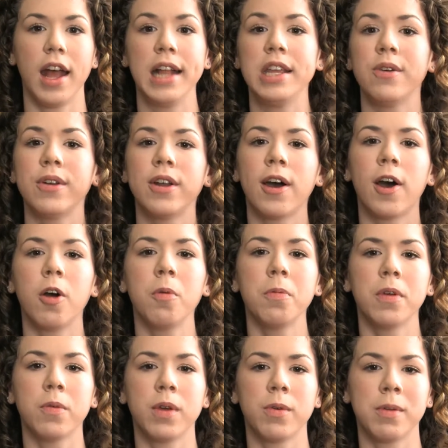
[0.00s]
and you would hope
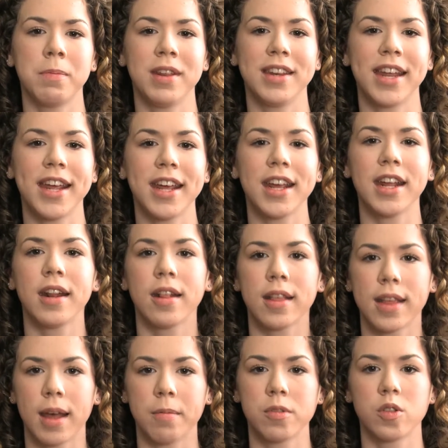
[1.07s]
that we would be taking
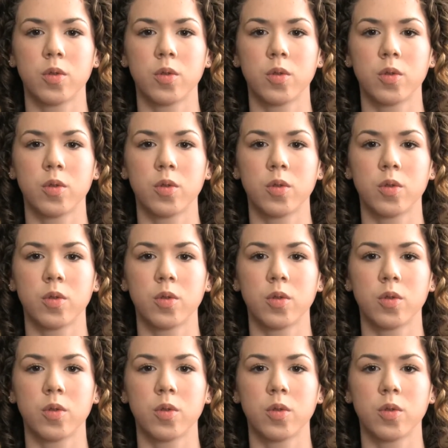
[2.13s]
steps